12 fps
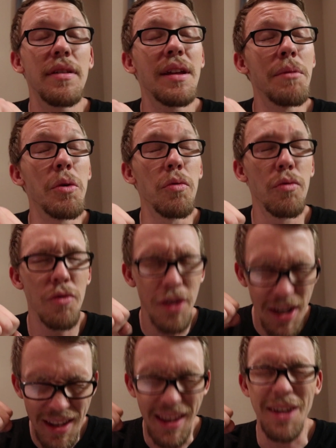it's gonna be
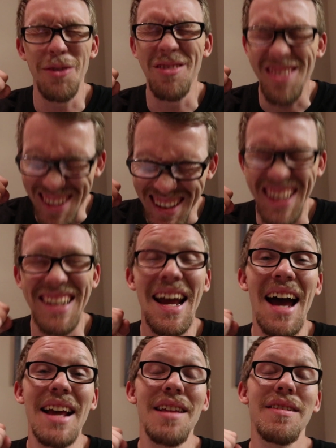really, really
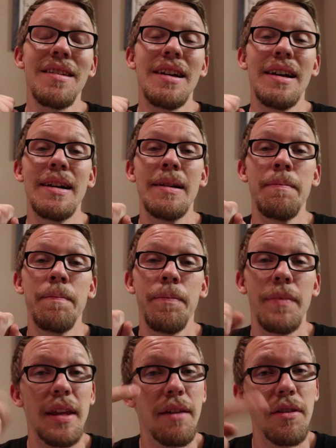nice.
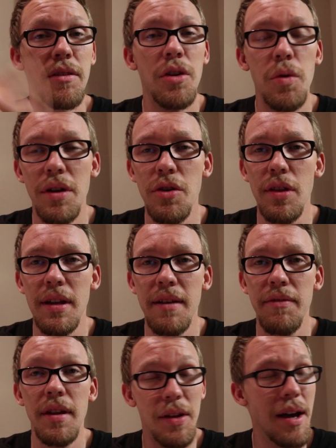Give it a 2-inch
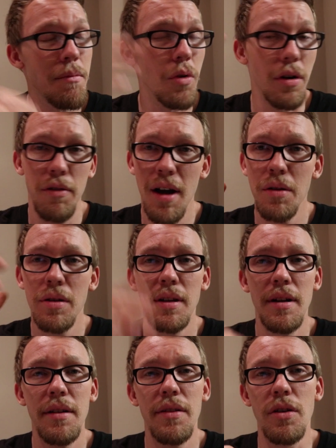lift, you got more ground
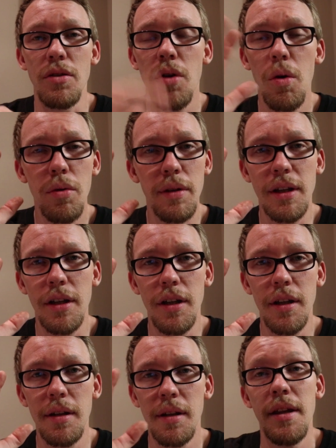clearance, you're totally
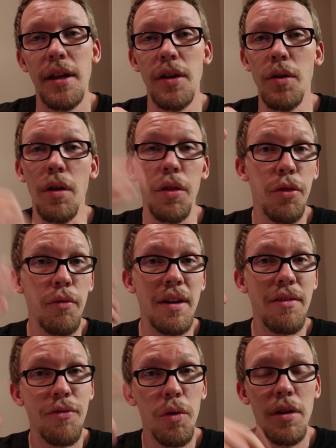good. You do a
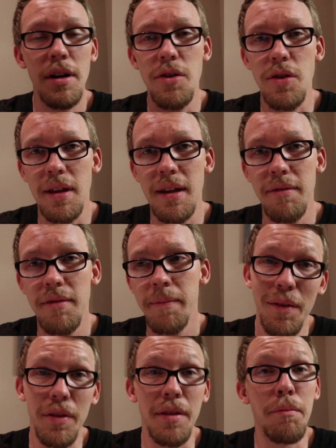3-4-inch lift
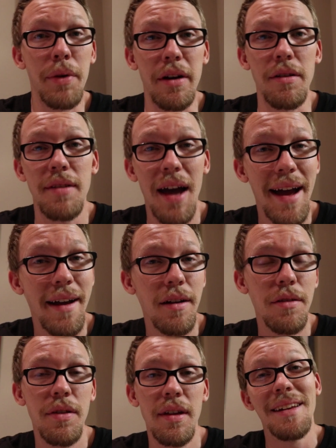with some bigger
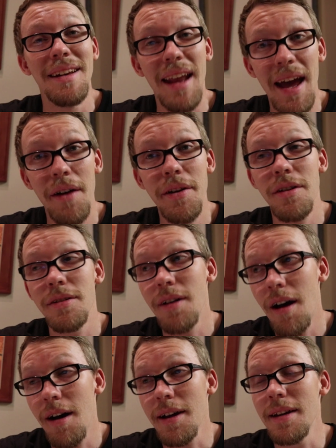tires. Now you're
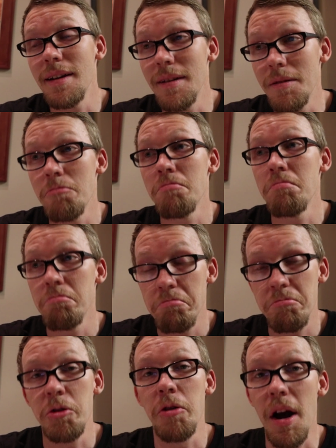talking
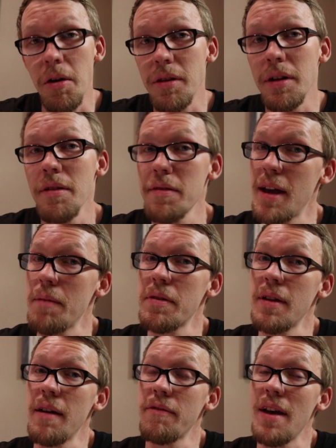ground clearance type
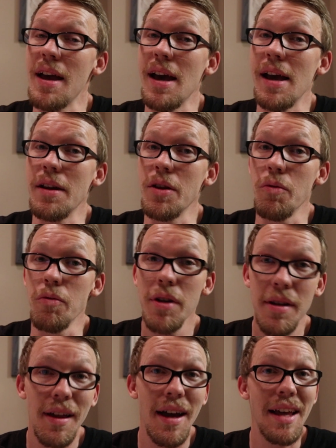stuff, and you
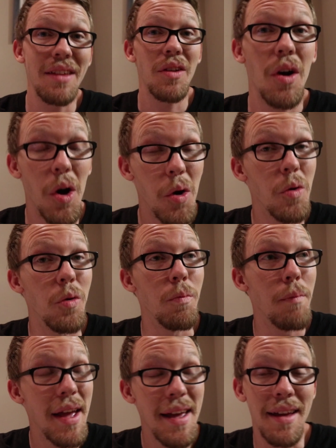realize, oh
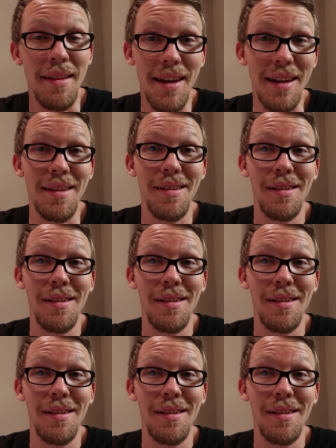man, like,